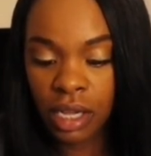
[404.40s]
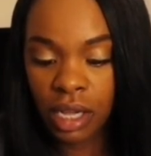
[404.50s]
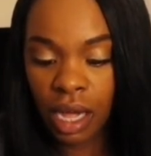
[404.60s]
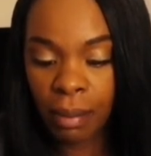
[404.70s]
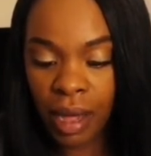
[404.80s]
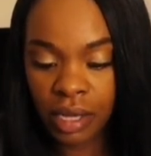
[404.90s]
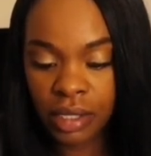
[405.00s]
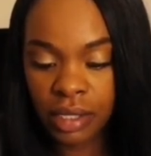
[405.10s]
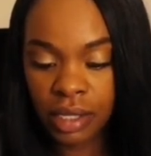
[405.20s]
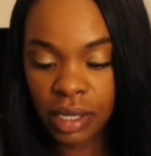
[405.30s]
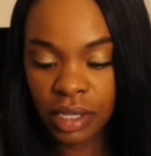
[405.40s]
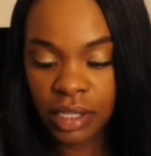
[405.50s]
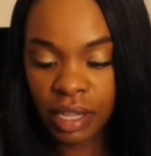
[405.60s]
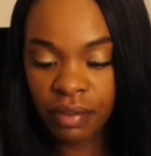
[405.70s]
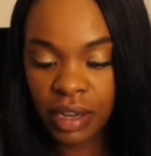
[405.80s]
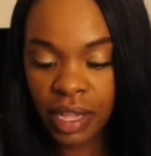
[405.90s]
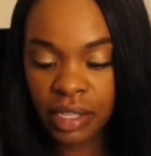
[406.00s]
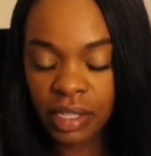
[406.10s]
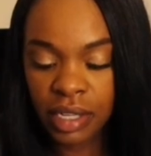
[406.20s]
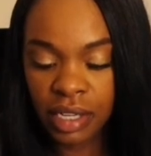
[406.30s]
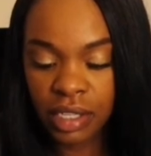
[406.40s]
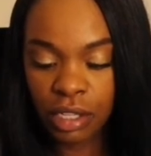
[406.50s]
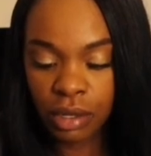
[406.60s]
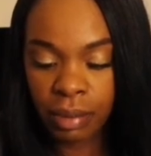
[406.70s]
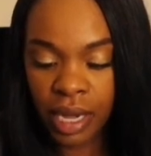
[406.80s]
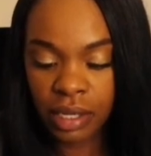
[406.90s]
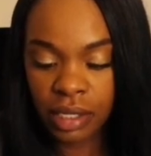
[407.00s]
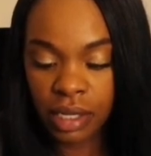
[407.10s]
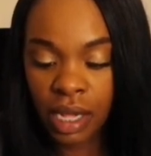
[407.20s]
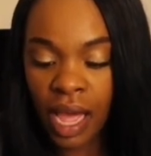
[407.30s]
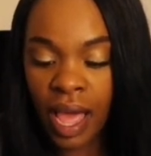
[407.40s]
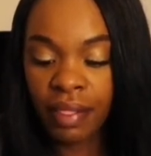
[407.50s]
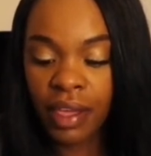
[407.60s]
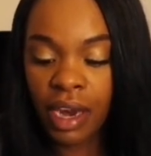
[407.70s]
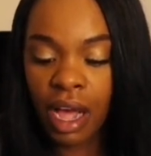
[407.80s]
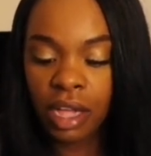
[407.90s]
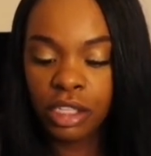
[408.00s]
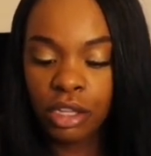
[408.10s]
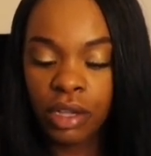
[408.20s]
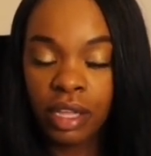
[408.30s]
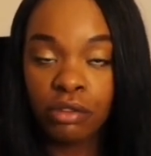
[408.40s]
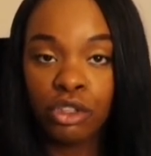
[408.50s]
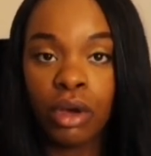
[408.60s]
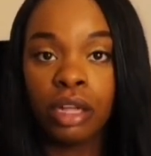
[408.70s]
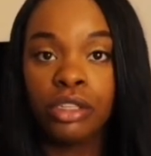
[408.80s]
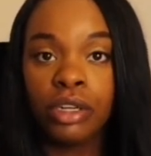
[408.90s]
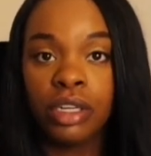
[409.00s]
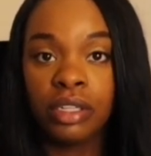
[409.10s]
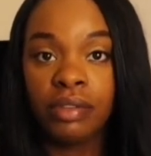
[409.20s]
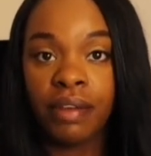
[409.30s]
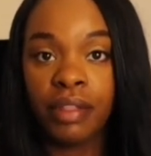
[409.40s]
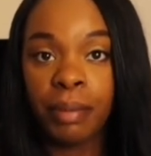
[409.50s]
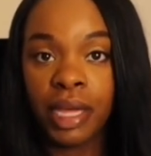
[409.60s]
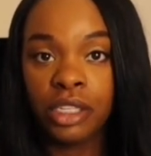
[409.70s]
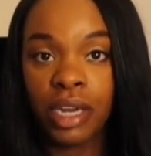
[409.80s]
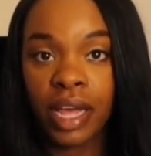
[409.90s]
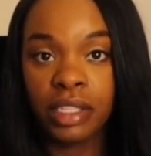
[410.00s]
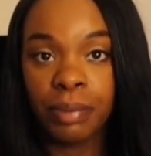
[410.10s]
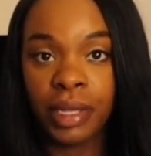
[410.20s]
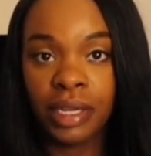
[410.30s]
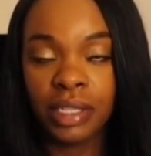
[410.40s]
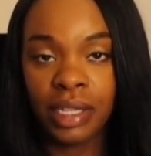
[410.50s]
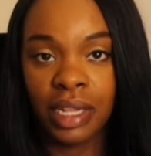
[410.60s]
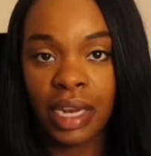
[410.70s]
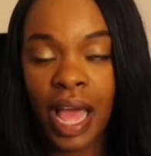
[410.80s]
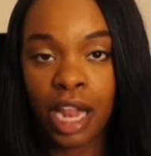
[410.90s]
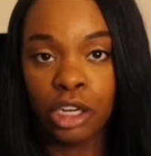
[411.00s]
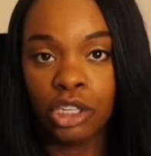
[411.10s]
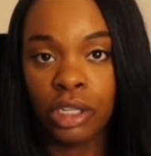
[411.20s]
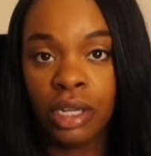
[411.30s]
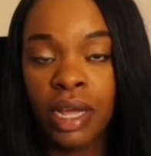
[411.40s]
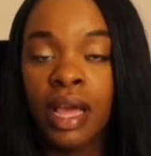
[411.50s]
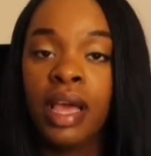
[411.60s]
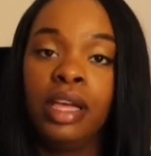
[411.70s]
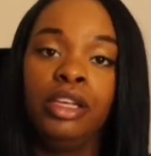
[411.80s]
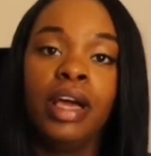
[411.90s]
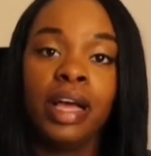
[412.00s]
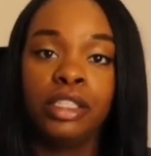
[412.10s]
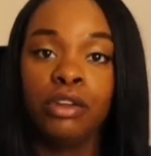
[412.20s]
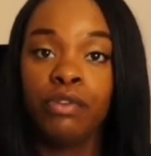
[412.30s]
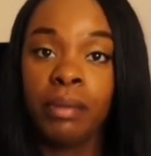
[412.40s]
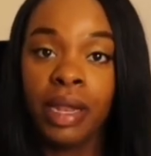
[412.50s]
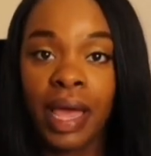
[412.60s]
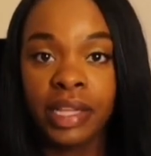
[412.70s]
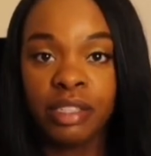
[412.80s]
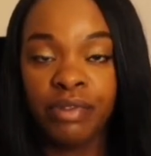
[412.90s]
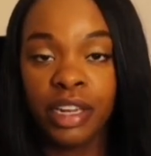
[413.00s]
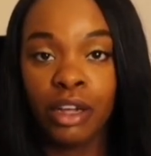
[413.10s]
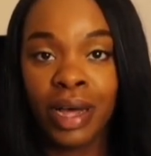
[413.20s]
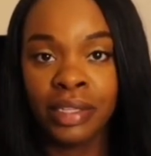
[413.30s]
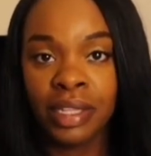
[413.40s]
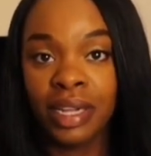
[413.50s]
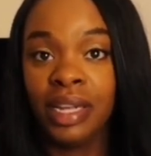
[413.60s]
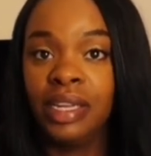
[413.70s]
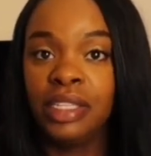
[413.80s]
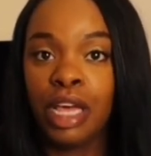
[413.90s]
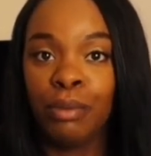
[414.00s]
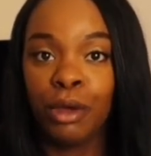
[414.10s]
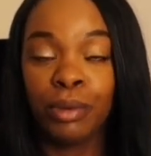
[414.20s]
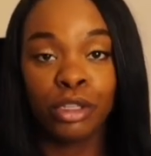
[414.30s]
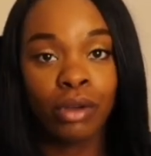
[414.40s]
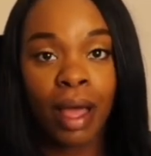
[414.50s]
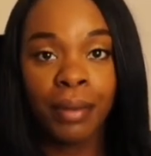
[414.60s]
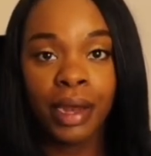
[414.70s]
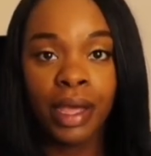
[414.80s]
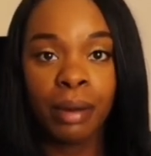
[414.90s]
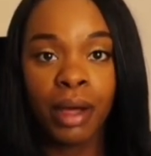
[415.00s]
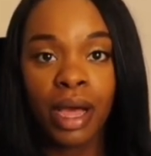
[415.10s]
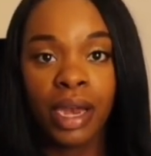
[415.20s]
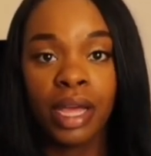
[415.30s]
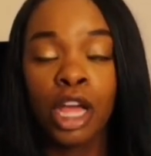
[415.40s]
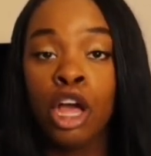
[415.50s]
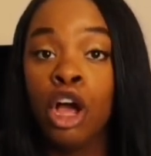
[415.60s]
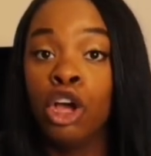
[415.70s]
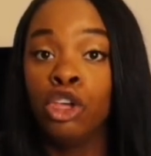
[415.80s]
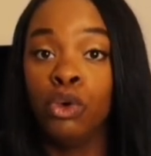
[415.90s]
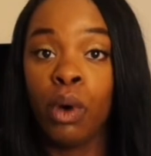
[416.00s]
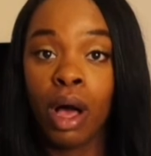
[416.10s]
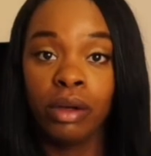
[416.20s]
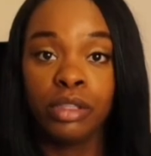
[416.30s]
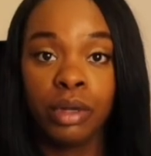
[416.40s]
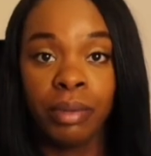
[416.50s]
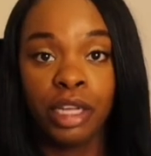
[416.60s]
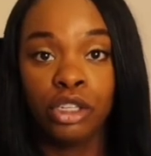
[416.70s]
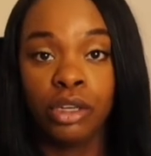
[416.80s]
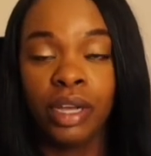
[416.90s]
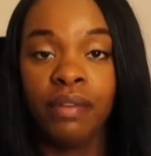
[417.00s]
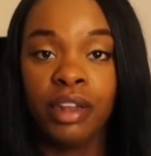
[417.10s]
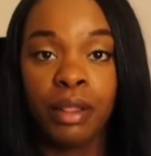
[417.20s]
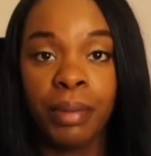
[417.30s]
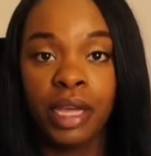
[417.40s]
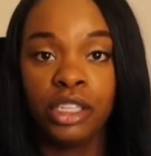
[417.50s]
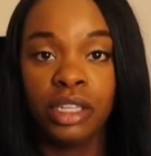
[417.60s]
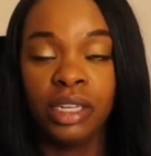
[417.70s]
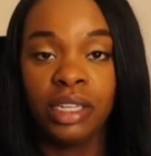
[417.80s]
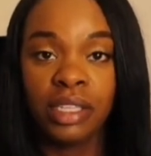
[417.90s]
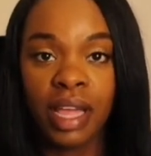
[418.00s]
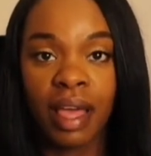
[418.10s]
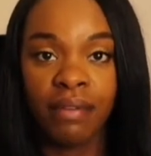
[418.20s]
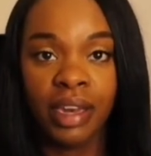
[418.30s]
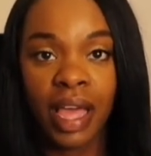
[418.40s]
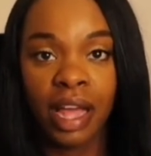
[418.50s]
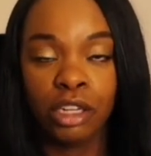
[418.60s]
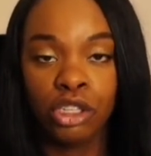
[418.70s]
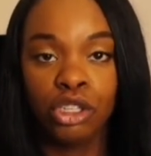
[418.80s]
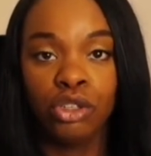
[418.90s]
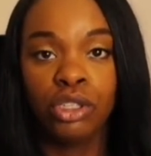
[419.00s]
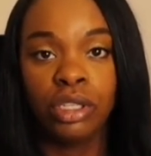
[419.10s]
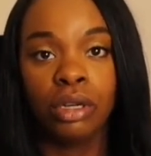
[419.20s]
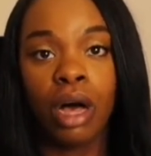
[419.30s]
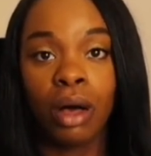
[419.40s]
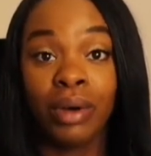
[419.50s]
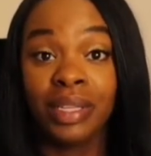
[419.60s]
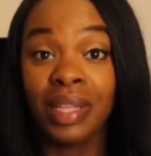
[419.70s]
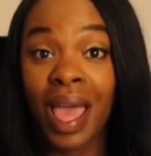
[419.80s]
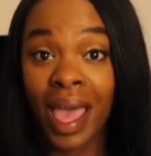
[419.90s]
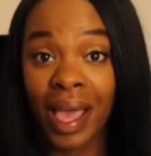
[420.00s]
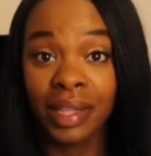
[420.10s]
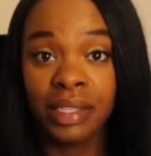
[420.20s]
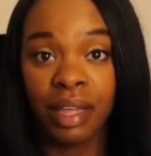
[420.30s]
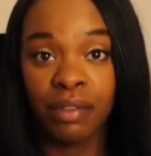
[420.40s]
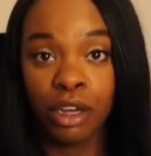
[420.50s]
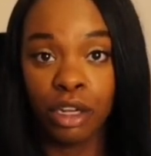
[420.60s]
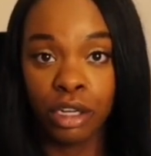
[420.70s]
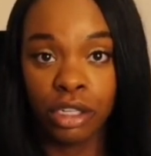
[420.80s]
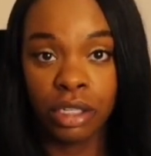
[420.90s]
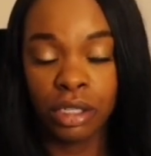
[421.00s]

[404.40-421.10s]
amoxicillin, cephalexin, azithromycin. And then it also gives you alternatives if the patient has a penicillin allergy. And you guys know from my last video, I said anytime you're prescribing an antibiotic, you always want to make sure, even if the patient doesn't have any allergies, you still always ask if they're allergic